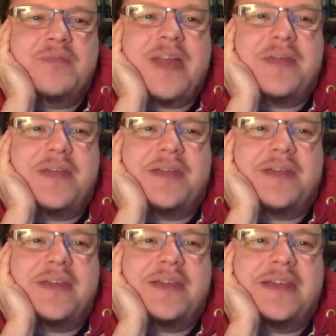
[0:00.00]
I
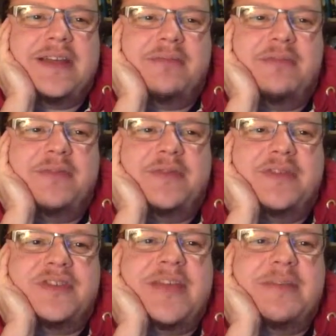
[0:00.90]
think before
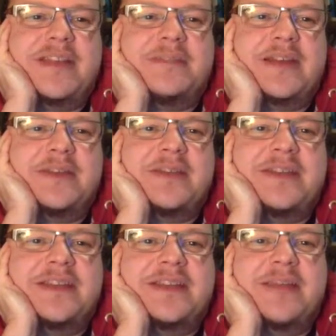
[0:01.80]
Sam gets back to his
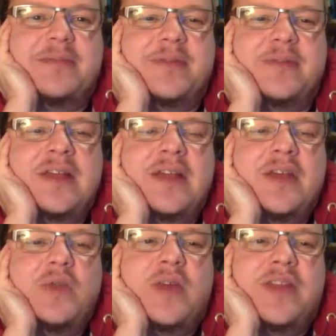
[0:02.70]
example,
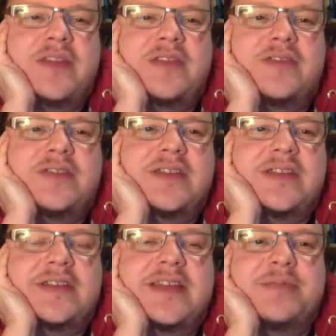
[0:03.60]
one of the interesting
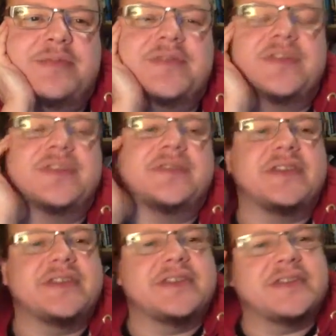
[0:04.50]
examples of the
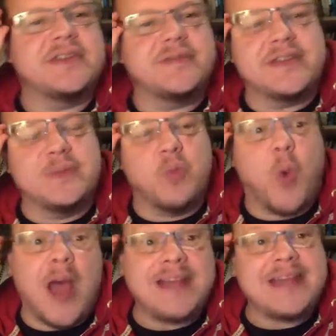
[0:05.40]
difference is the difference in
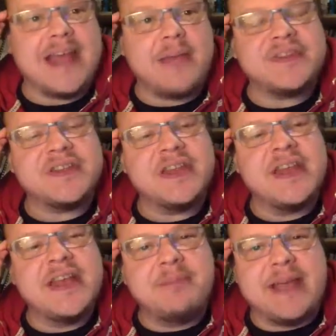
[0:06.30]
wiretaps.
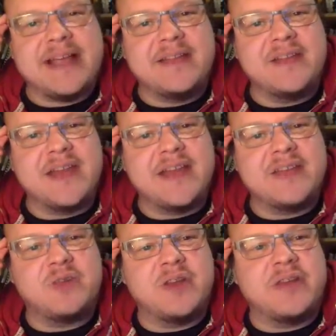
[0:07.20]
Back in the
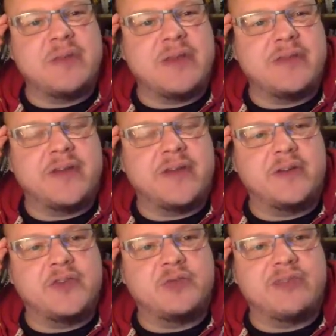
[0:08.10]
days when
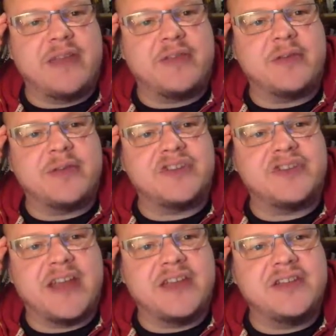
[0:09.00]
phones ran through
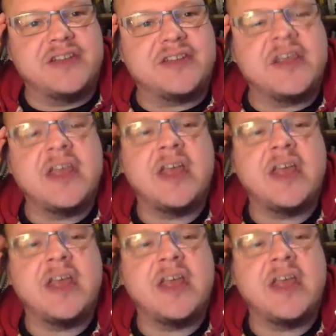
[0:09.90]
exchanges,